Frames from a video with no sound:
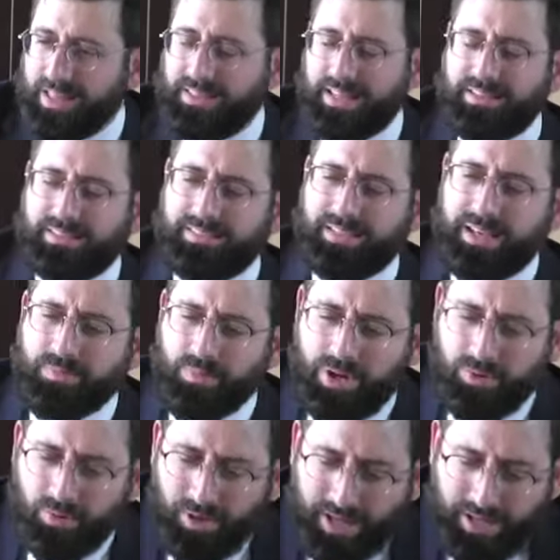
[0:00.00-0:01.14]
That the same way
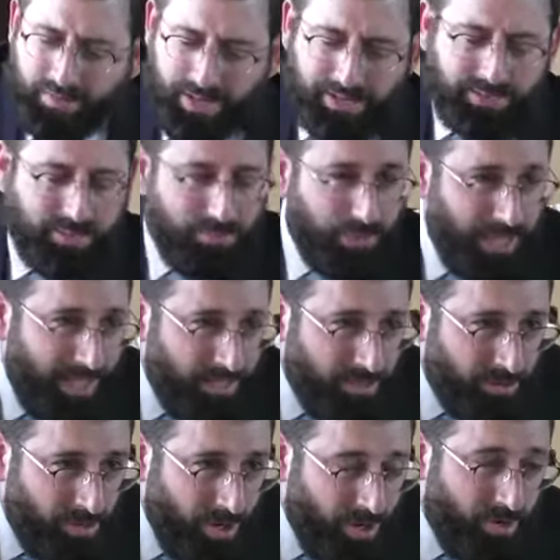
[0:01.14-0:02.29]
rain makes a plant
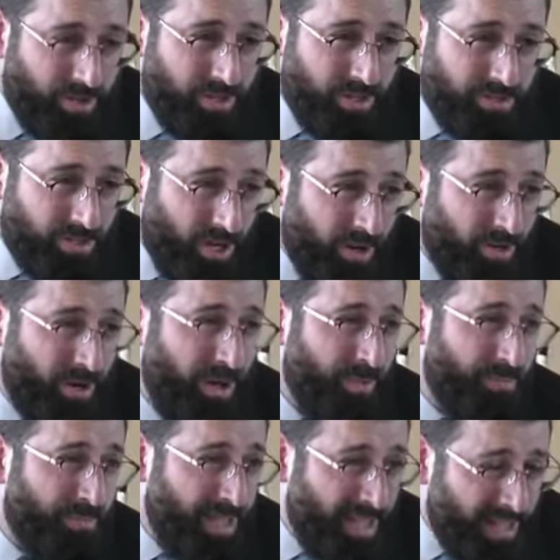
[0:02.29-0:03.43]
grow, the Torah
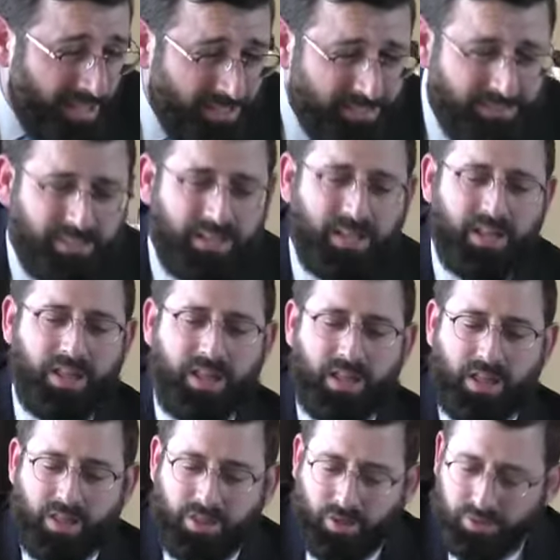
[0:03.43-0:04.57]
makes
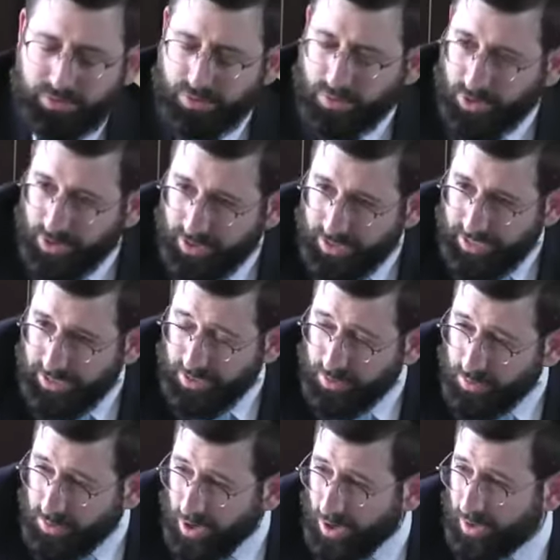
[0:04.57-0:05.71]
those who learn it
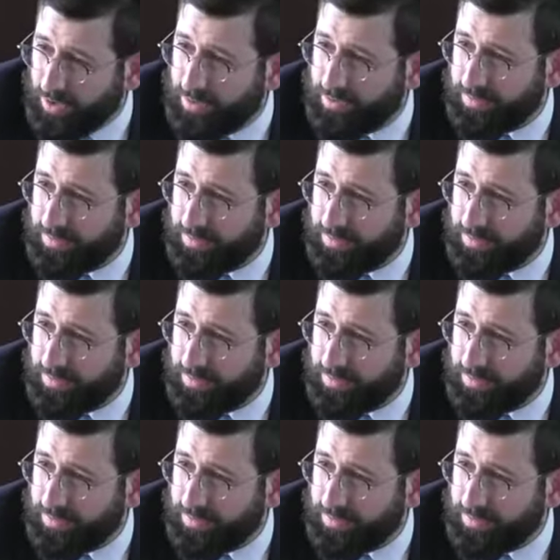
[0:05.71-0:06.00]
grow.